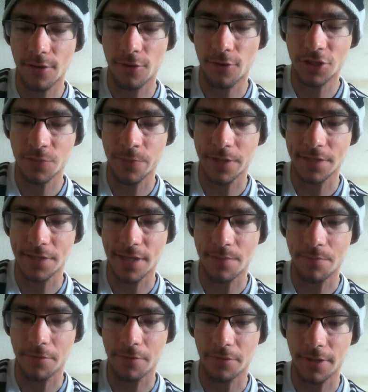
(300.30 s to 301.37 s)
Ousmane
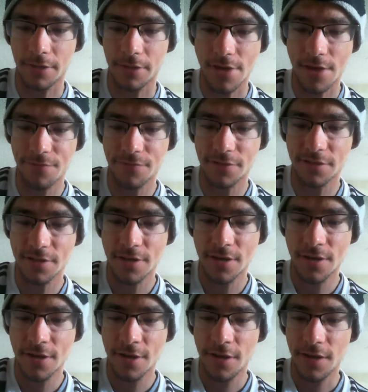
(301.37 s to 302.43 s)
Dembele left.
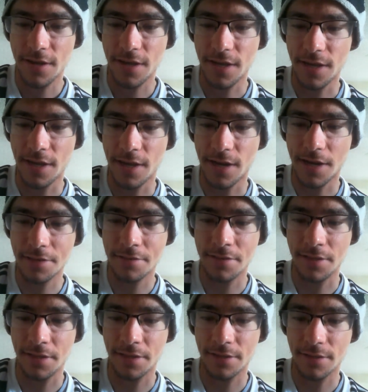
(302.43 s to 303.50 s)
And I
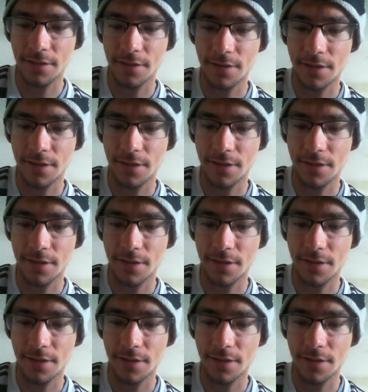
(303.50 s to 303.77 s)
think